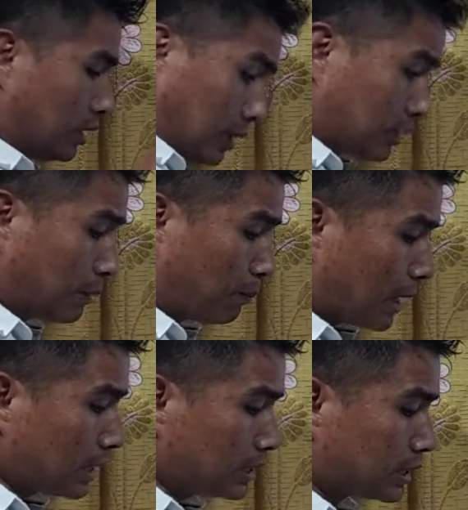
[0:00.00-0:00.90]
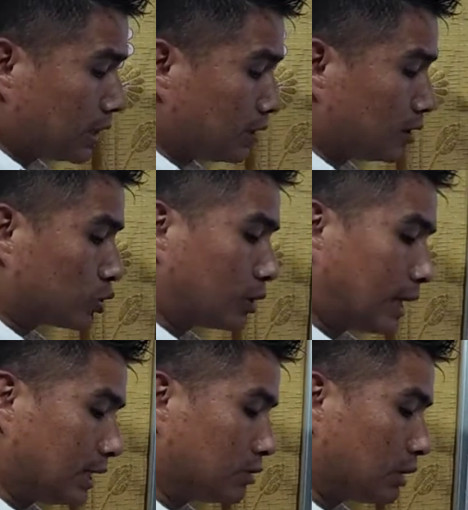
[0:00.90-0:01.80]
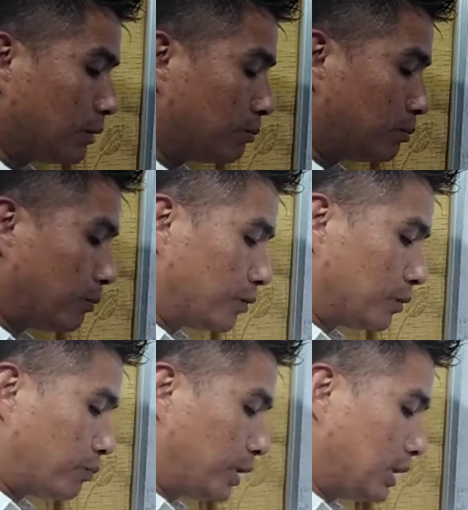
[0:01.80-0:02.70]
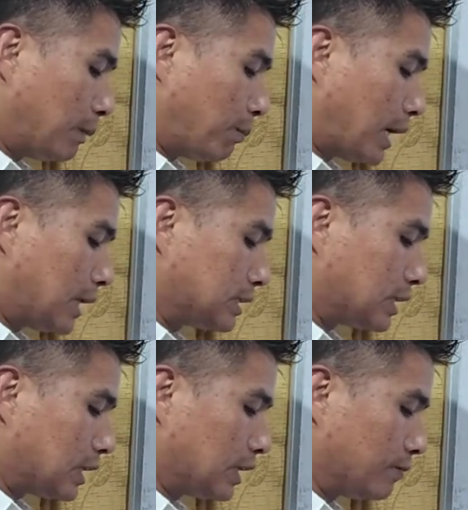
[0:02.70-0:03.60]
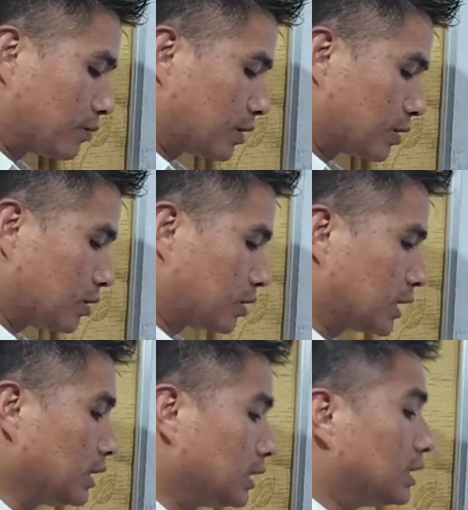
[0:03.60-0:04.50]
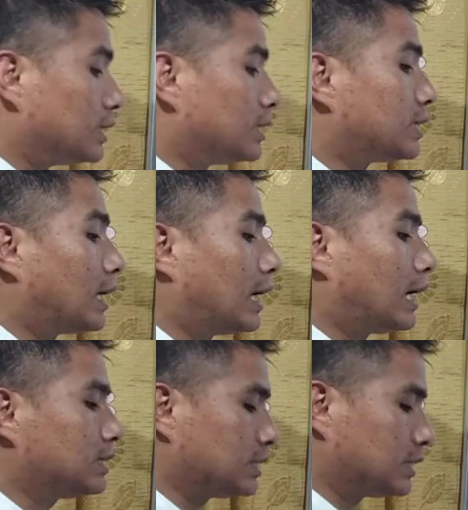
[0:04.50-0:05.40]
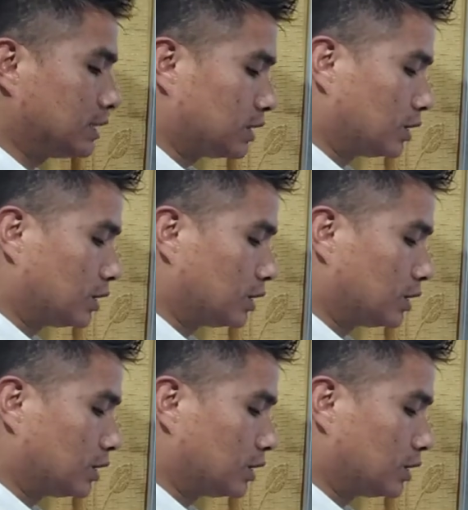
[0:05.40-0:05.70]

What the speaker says: It's a plant cell. So that is why, being a plant cell, okay, it has a